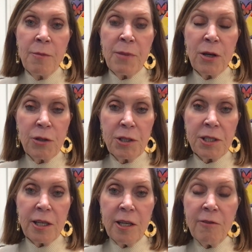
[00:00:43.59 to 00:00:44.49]
Because
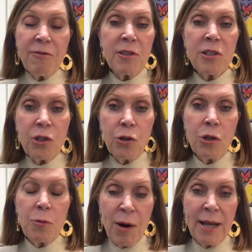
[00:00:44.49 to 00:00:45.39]
if a
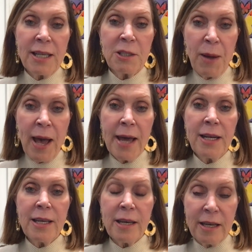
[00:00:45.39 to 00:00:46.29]
suit breaks
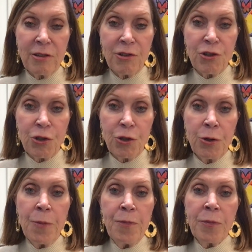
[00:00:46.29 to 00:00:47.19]
badly against
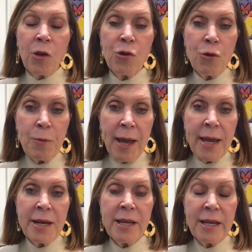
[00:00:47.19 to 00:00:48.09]
you, you
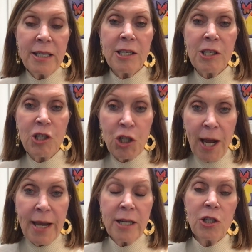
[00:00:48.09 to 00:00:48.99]
may need to
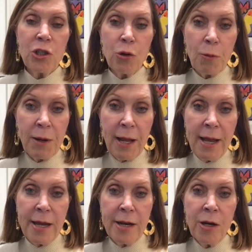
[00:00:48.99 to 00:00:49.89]
change your
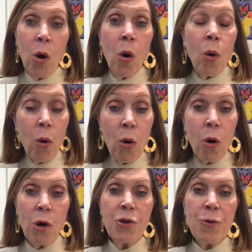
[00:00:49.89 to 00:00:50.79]
plan
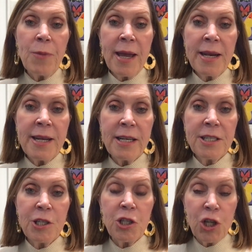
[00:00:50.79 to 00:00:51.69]
or you may
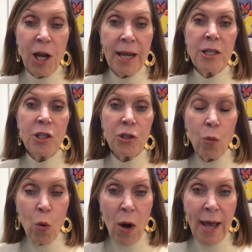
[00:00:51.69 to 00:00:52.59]
need to change the
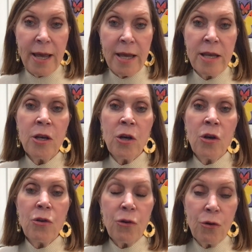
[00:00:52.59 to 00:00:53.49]
way
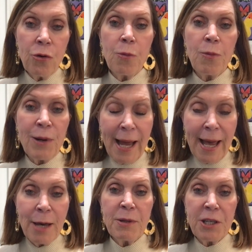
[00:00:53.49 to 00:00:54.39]
you
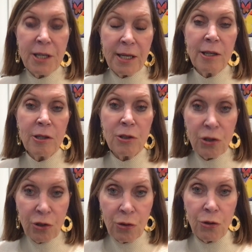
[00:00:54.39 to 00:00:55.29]
play a particular
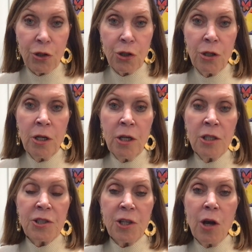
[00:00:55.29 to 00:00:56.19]
suit
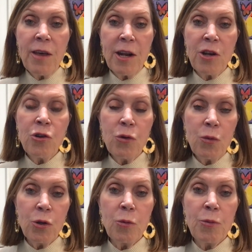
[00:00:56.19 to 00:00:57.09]
so that you
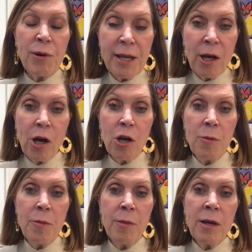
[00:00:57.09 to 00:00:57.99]
will bring
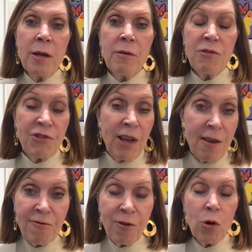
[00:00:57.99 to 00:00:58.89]
home, say,
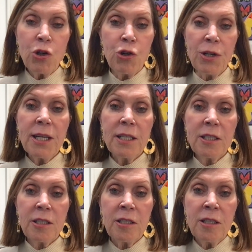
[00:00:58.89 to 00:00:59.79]
four
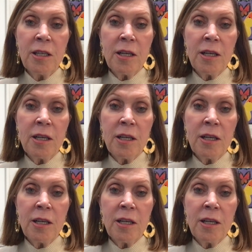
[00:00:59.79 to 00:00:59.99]
tricks,